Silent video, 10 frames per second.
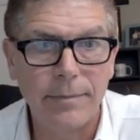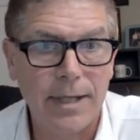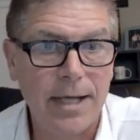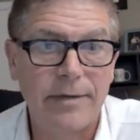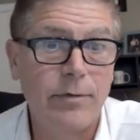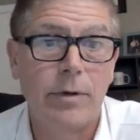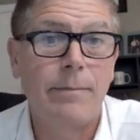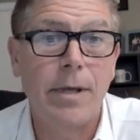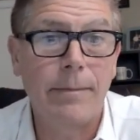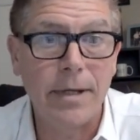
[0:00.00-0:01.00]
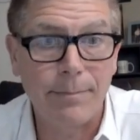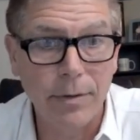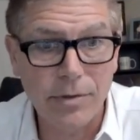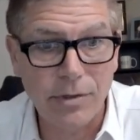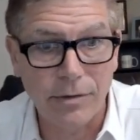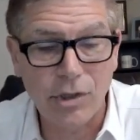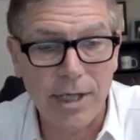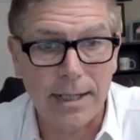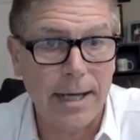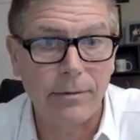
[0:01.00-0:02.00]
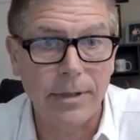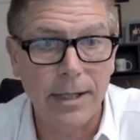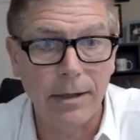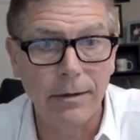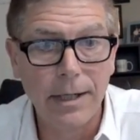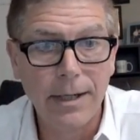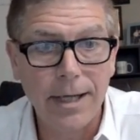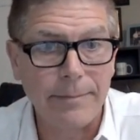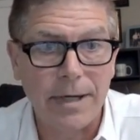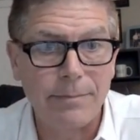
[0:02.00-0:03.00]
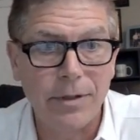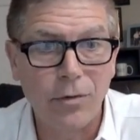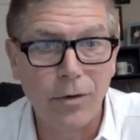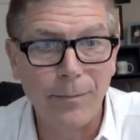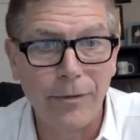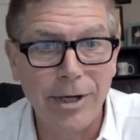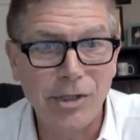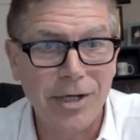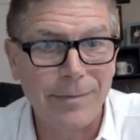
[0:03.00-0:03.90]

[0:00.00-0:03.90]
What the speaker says: Heck, if you want to mail me a personal check, I don't care. I'm not a big corporation.